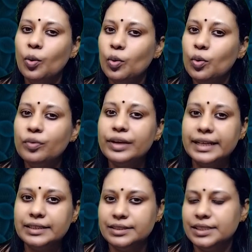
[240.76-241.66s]

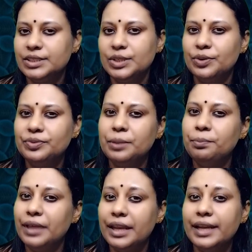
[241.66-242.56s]
overextension of the
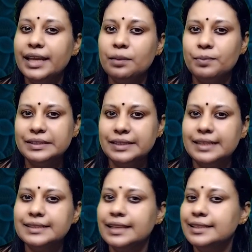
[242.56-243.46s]
perineal
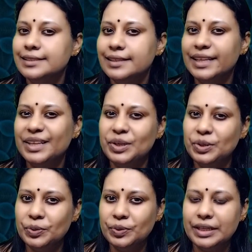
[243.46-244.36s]
muscles and skin
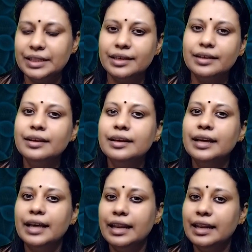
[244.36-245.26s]
during the
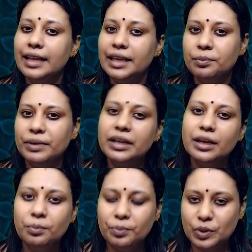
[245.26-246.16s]
labor
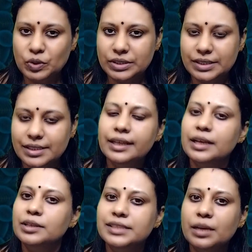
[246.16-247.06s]
process.
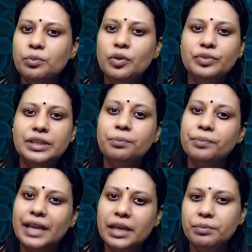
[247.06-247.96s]
Some of the
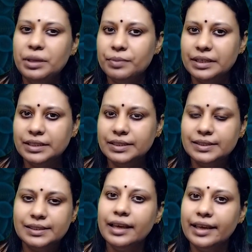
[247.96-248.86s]
preemie
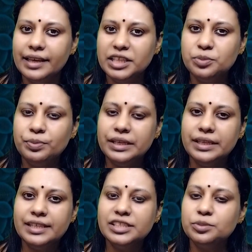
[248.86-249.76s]
mothers
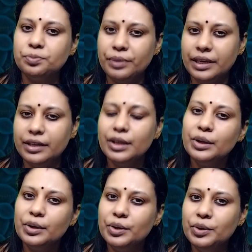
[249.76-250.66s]
experience pain
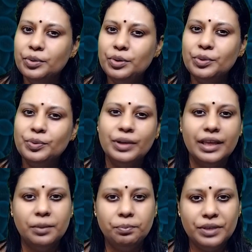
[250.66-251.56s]
due to
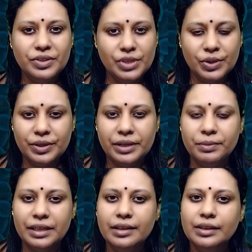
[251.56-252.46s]

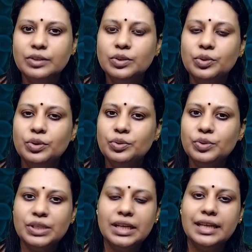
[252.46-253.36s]
episiotomy. So
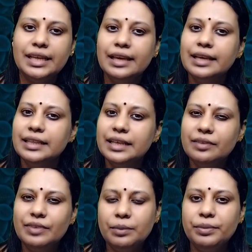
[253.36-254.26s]
usually there
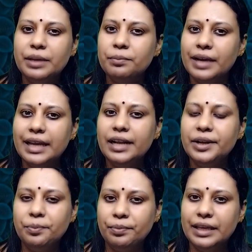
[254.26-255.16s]
will be a
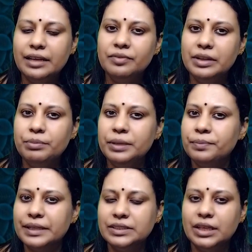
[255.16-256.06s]
mild pain will be
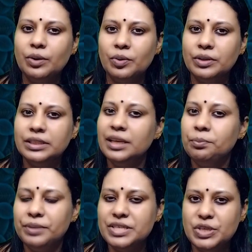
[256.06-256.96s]
present on the
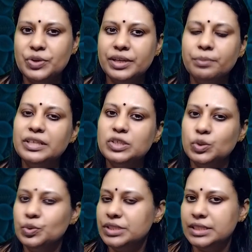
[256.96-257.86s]
episiotomy
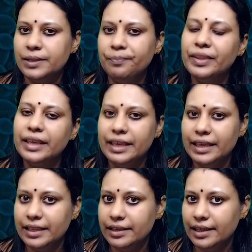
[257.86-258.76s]
sutured
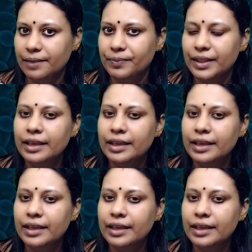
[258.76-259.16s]
area.